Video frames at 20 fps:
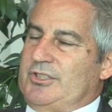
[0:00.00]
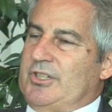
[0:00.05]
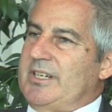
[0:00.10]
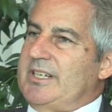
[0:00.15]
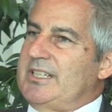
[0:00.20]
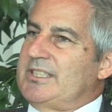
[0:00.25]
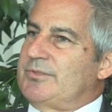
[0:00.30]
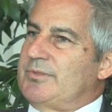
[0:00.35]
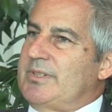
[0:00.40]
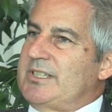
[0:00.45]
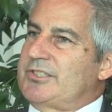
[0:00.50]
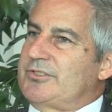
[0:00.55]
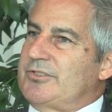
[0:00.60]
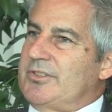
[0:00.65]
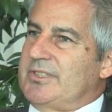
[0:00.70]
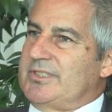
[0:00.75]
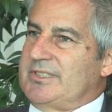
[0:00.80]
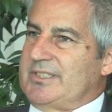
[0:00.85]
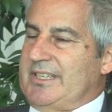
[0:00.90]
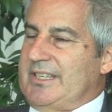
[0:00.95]
Chinese
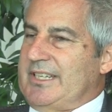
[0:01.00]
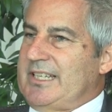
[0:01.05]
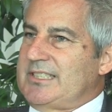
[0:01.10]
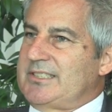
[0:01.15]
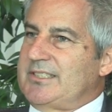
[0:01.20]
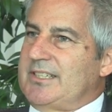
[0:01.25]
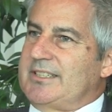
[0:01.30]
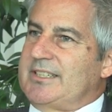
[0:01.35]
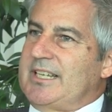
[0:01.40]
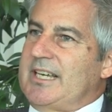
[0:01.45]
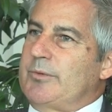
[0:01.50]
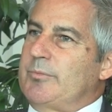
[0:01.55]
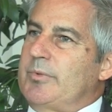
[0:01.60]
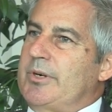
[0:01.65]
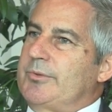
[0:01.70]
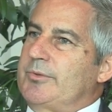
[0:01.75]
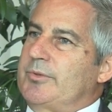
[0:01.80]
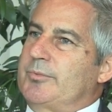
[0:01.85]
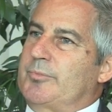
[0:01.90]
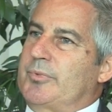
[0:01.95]
restaurants and things like that,
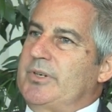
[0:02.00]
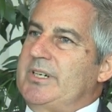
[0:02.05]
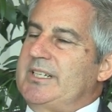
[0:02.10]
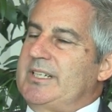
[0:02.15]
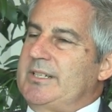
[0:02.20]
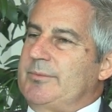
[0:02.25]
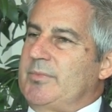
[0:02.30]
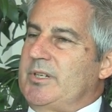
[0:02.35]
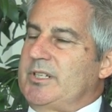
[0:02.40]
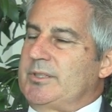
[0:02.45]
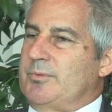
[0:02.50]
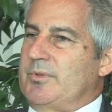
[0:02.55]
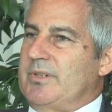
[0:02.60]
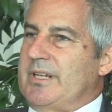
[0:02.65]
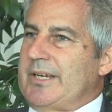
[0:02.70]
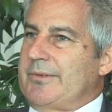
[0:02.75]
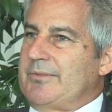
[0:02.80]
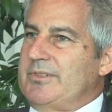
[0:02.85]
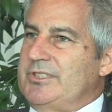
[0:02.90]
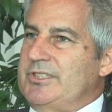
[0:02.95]
where it will print in multiple
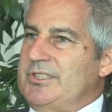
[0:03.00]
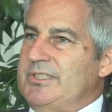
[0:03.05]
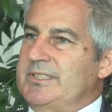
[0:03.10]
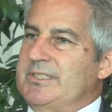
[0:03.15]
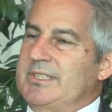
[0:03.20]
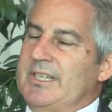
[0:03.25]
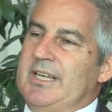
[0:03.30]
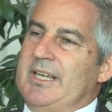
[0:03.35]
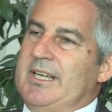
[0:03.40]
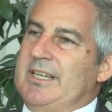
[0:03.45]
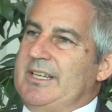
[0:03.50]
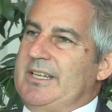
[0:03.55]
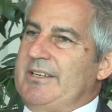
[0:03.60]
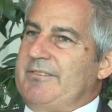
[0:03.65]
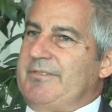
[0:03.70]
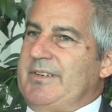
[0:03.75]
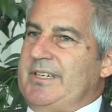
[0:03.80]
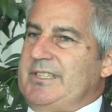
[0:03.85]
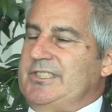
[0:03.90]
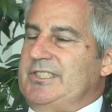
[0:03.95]
languages.
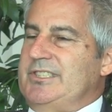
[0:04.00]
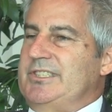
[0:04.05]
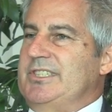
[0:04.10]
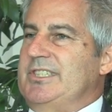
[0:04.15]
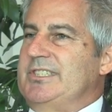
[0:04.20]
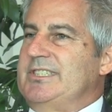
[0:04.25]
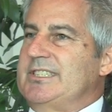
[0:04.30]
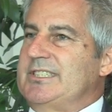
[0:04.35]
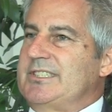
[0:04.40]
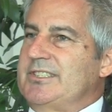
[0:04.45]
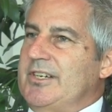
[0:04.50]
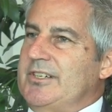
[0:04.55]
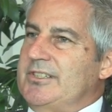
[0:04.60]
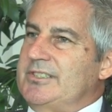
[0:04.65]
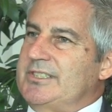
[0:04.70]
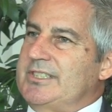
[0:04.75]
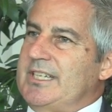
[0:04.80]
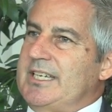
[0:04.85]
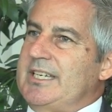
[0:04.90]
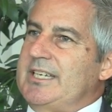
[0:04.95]
They're features you just
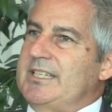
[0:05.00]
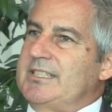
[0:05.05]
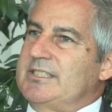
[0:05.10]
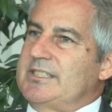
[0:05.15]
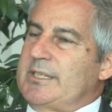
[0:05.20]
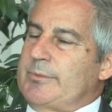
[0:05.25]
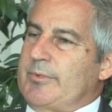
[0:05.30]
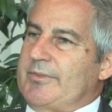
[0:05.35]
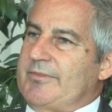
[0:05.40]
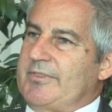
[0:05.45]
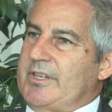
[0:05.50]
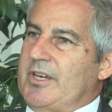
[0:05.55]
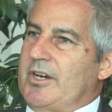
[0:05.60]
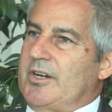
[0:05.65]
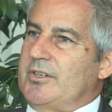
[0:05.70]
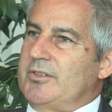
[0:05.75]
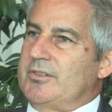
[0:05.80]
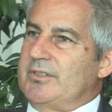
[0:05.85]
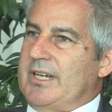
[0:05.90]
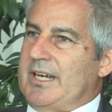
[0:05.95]
don't see in some of the
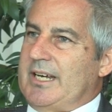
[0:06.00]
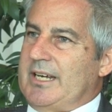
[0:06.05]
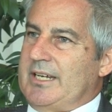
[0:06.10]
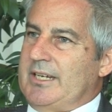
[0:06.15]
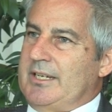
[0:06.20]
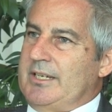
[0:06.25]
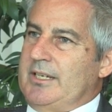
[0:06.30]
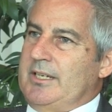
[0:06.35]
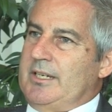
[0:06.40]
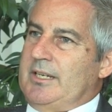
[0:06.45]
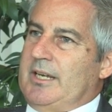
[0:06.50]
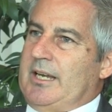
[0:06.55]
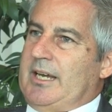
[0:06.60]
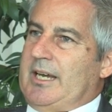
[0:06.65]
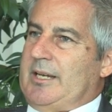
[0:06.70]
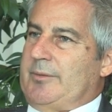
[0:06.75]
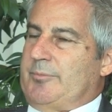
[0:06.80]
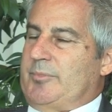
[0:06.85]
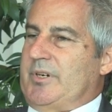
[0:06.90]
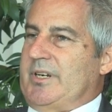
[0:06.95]
older
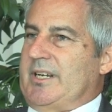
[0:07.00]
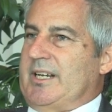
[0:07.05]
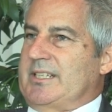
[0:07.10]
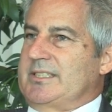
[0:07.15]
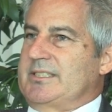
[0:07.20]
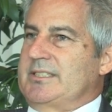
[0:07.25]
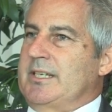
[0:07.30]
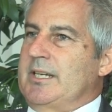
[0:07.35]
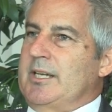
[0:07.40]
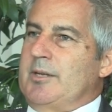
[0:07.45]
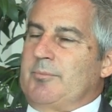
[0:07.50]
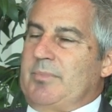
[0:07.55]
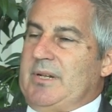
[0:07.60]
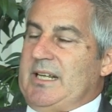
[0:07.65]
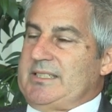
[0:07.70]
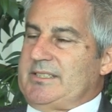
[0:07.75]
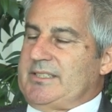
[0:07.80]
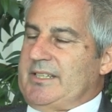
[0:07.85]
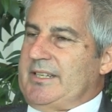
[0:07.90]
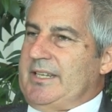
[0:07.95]
products.
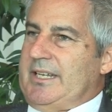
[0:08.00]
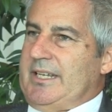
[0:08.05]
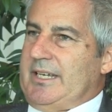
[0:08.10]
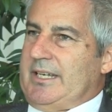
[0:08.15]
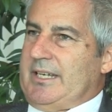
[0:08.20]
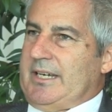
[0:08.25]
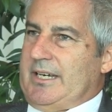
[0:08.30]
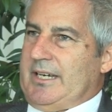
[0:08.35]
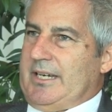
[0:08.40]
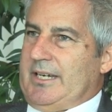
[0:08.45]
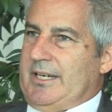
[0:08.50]
Plus, I think